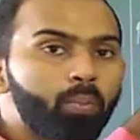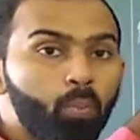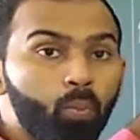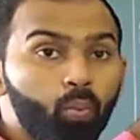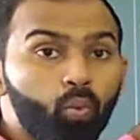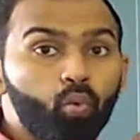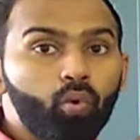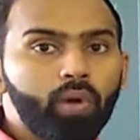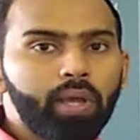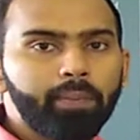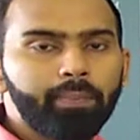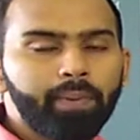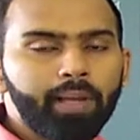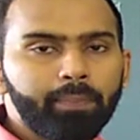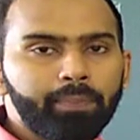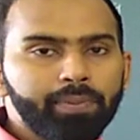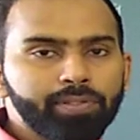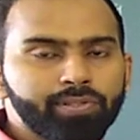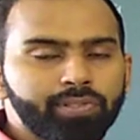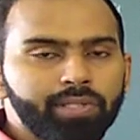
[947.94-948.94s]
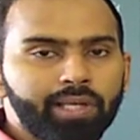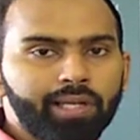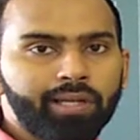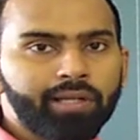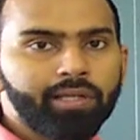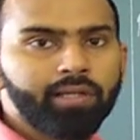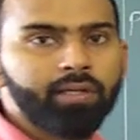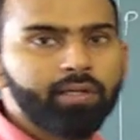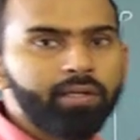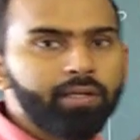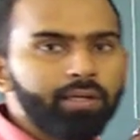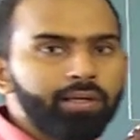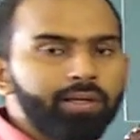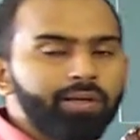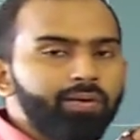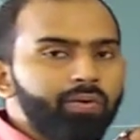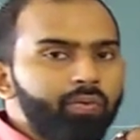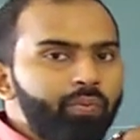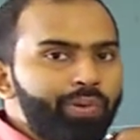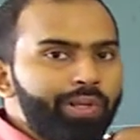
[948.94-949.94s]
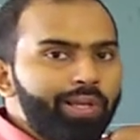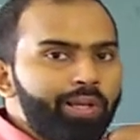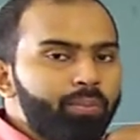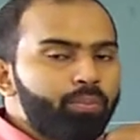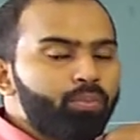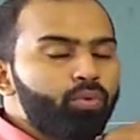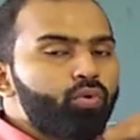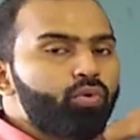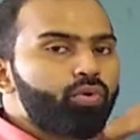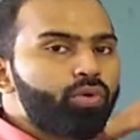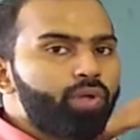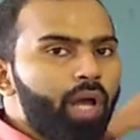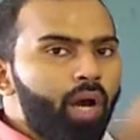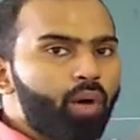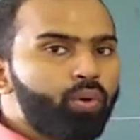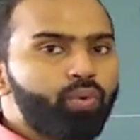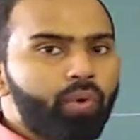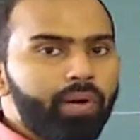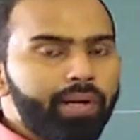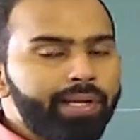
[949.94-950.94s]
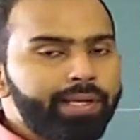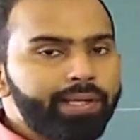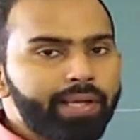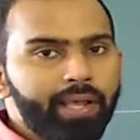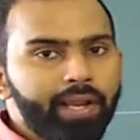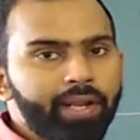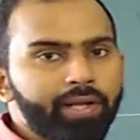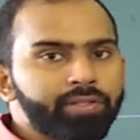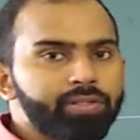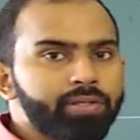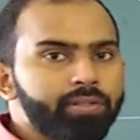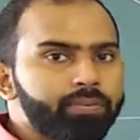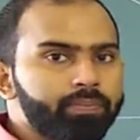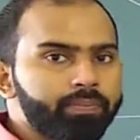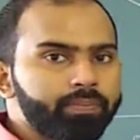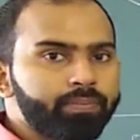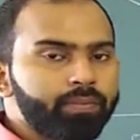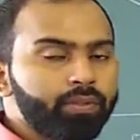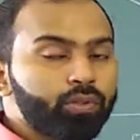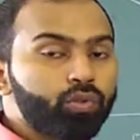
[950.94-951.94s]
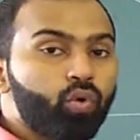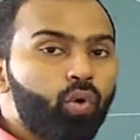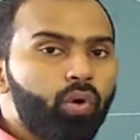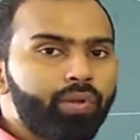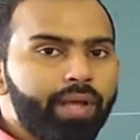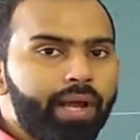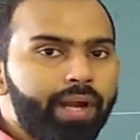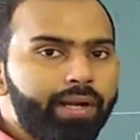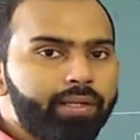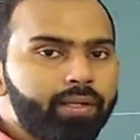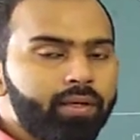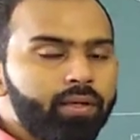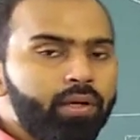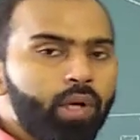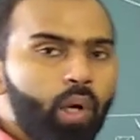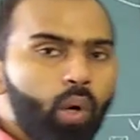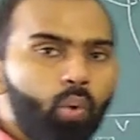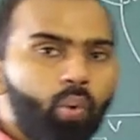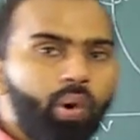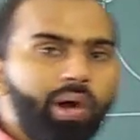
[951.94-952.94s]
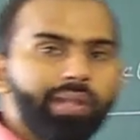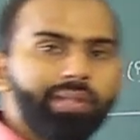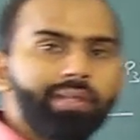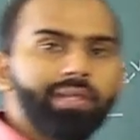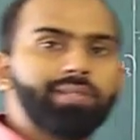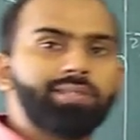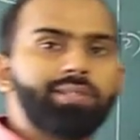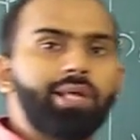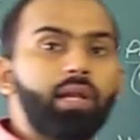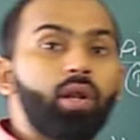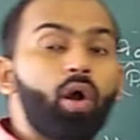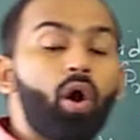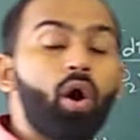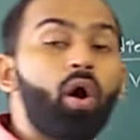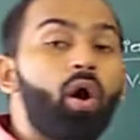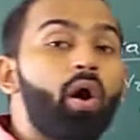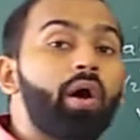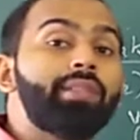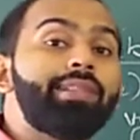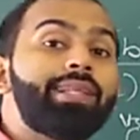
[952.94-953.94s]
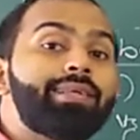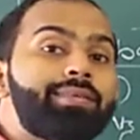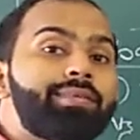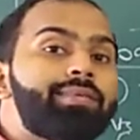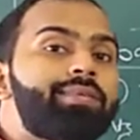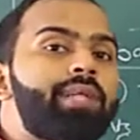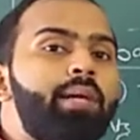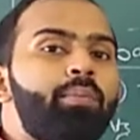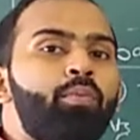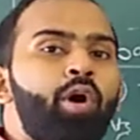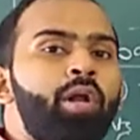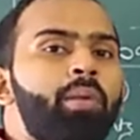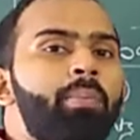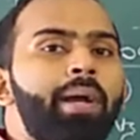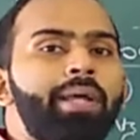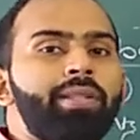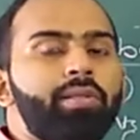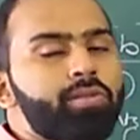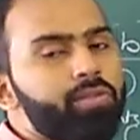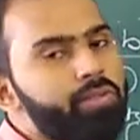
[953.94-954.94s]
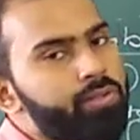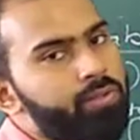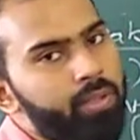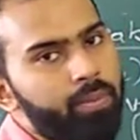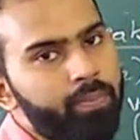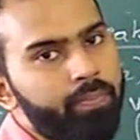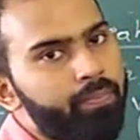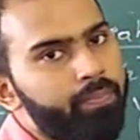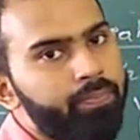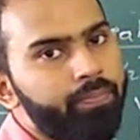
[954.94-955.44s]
movable piston will move downward in direction so that work is done on the system or by the system?